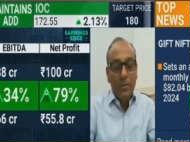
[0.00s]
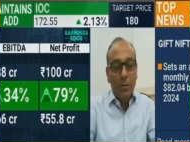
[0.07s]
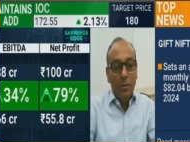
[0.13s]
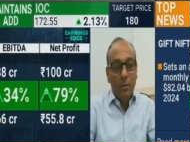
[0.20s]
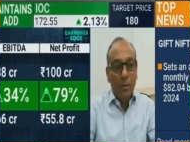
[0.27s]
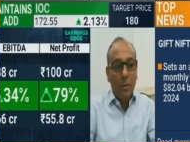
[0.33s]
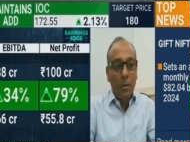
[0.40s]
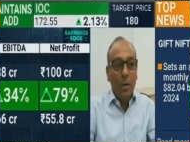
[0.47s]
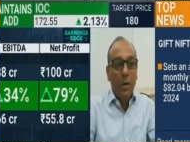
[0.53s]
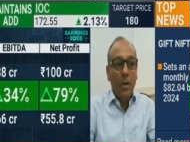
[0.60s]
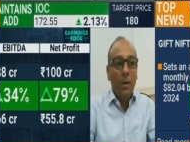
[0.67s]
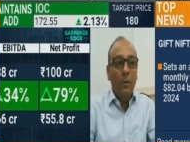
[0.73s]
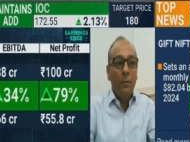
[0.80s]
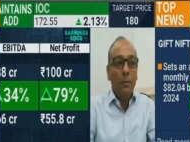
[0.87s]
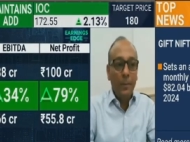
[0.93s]

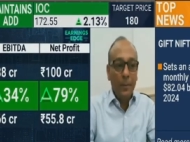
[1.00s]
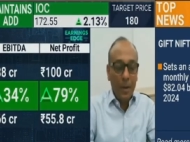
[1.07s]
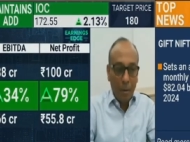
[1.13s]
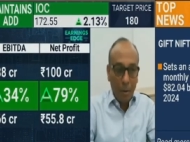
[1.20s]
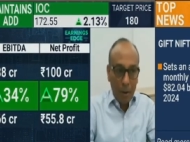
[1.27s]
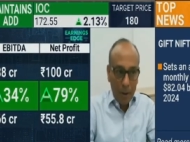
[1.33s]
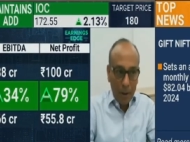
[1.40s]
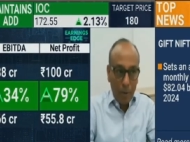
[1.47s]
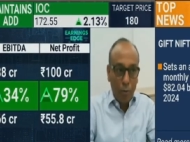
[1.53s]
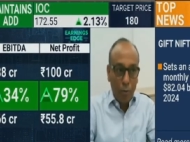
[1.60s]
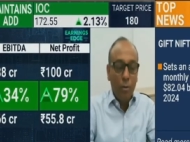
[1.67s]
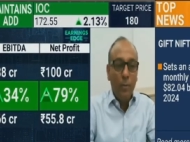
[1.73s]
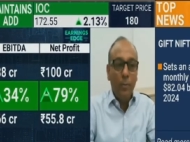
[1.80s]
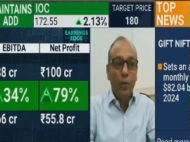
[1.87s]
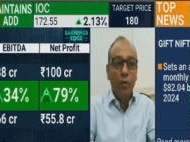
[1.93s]
So, we will
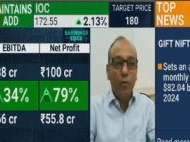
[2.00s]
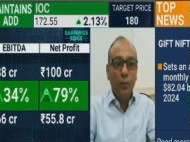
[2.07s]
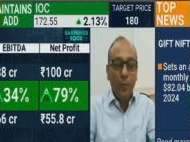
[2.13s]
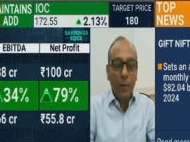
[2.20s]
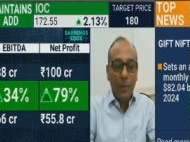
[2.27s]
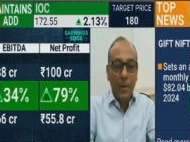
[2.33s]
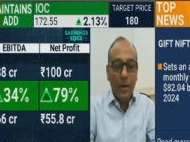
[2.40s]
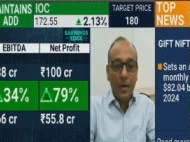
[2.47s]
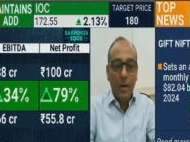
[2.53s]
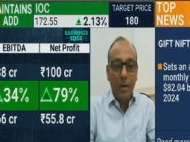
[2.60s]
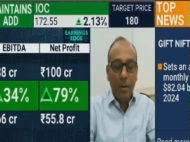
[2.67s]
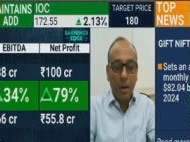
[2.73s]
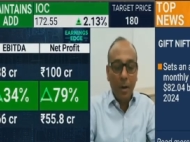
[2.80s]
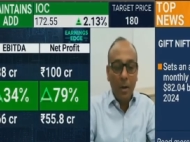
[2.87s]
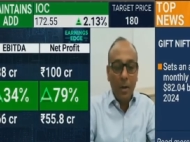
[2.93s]
continue to improve from
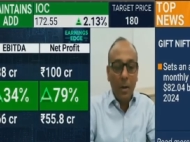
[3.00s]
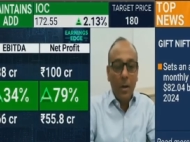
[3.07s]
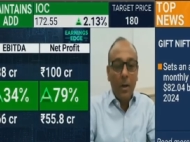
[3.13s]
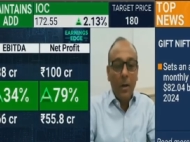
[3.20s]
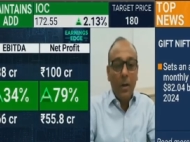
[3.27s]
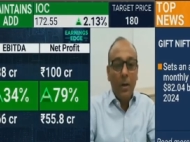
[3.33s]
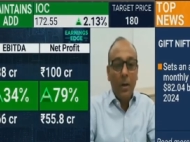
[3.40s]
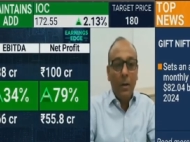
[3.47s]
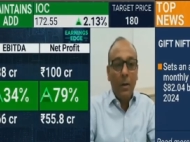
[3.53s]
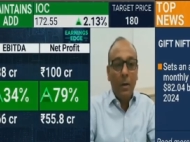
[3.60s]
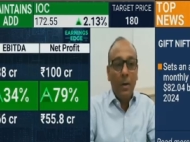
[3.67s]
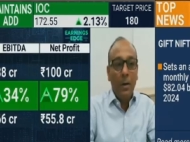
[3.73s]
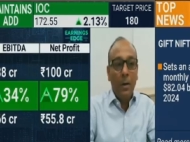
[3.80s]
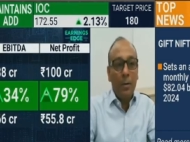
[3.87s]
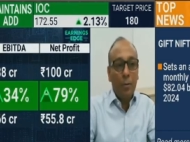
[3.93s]
here on
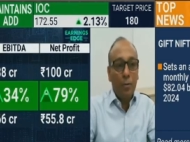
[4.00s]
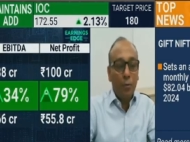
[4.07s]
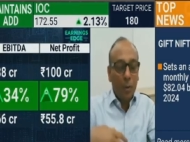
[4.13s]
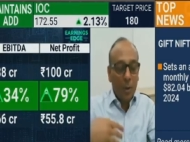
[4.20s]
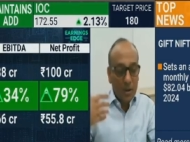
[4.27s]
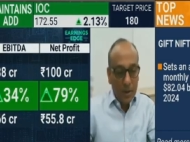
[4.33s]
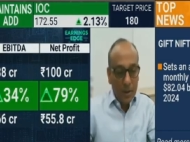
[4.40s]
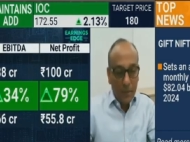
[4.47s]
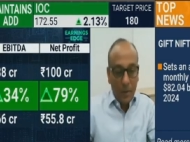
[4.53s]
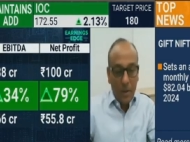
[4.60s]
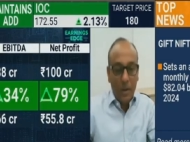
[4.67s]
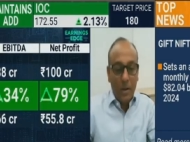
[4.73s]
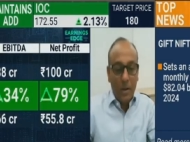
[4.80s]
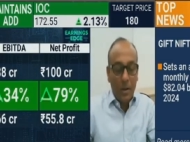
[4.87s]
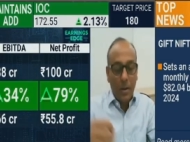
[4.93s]
towards
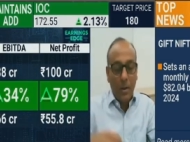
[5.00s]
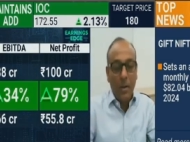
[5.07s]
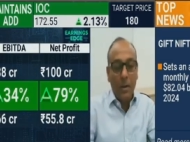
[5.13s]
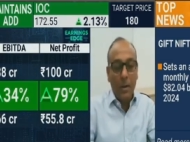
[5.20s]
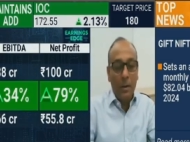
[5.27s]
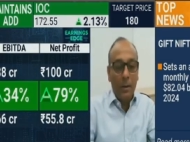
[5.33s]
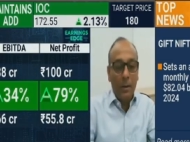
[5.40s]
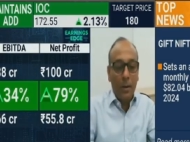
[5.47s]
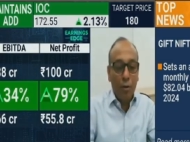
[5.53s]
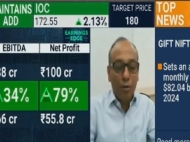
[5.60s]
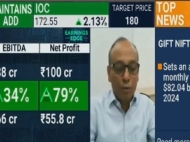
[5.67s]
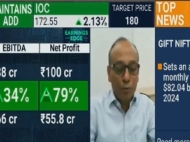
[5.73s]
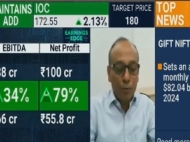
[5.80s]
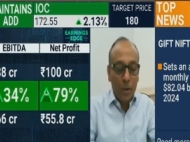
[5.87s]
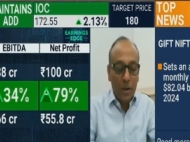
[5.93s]
our
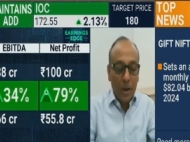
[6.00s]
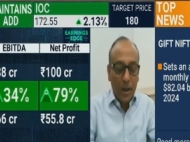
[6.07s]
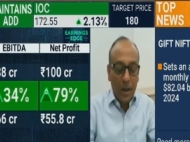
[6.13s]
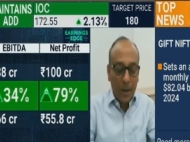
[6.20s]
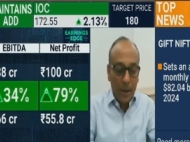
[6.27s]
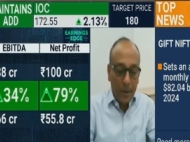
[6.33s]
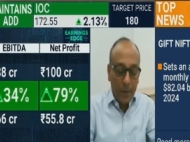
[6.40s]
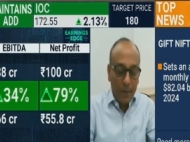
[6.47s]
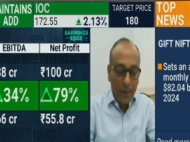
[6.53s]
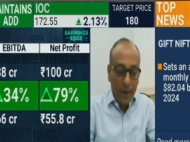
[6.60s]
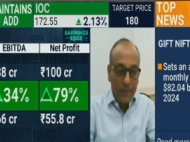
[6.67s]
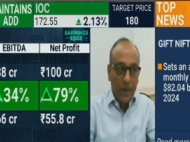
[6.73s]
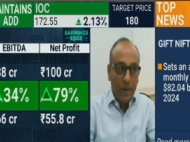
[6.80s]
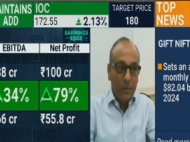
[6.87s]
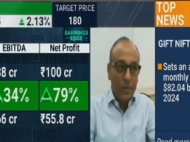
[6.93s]
usual target
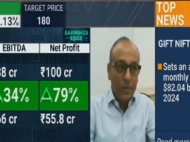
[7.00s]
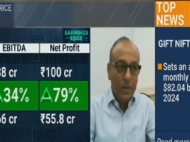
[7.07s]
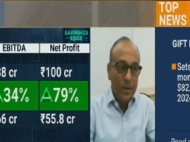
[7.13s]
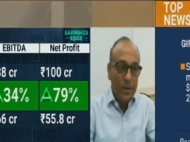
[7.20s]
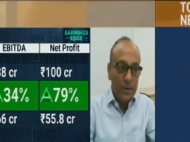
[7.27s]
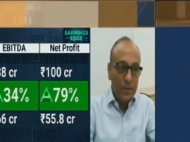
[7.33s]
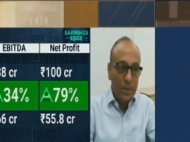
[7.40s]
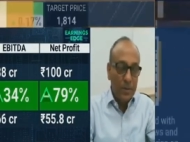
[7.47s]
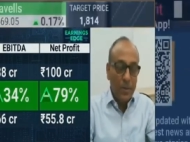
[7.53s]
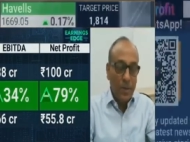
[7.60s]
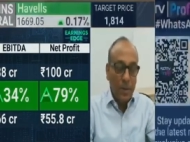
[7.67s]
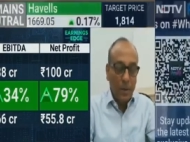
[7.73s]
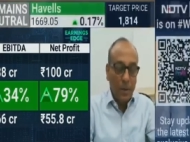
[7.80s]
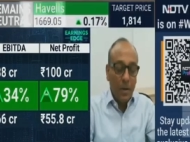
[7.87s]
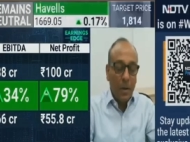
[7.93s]
of 5,000
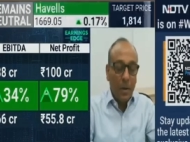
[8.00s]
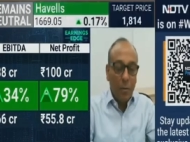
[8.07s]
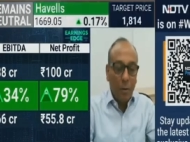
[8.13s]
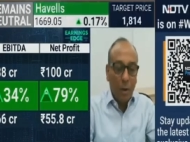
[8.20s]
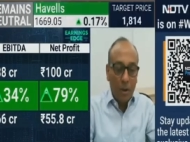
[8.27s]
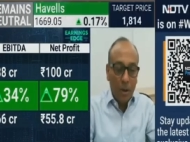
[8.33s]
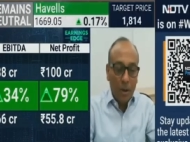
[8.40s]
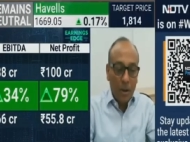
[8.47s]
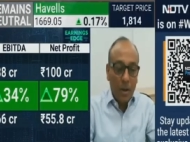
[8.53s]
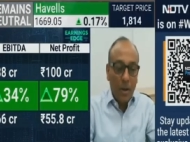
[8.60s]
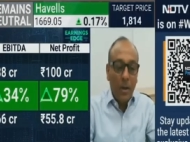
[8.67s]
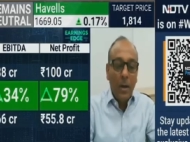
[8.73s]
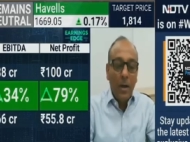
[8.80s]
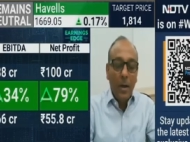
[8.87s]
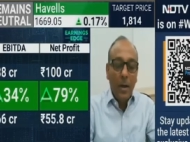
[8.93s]
customers per
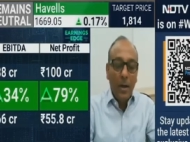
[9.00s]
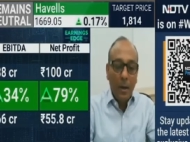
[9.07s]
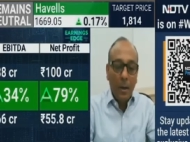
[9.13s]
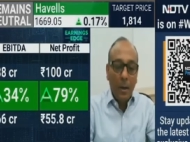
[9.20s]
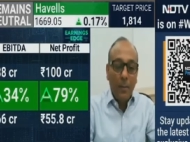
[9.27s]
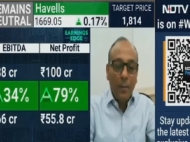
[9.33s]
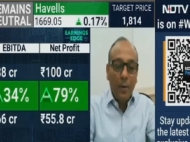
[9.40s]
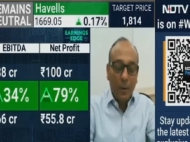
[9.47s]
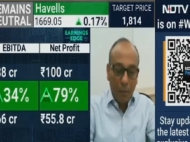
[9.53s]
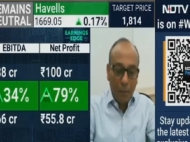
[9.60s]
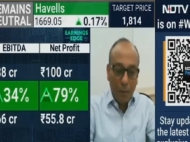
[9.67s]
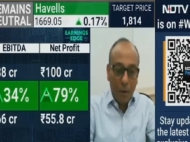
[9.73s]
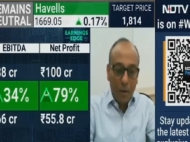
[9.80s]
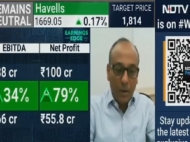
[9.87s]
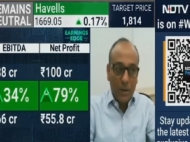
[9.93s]
quarter in a
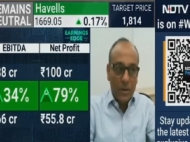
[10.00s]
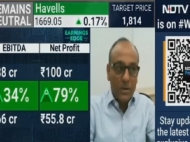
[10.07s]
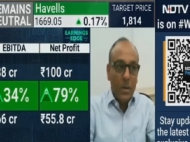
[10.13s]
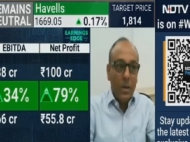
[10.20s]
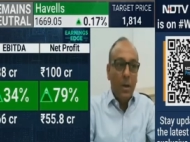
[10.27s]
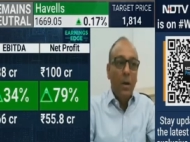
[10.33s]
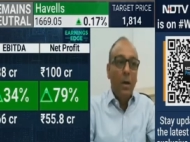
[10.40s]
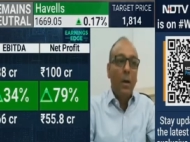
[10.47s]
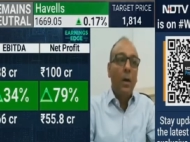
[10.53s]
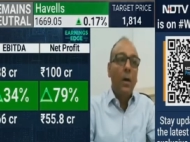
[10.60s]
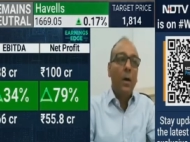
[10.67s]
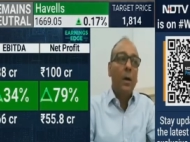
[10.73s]
couple of quarters.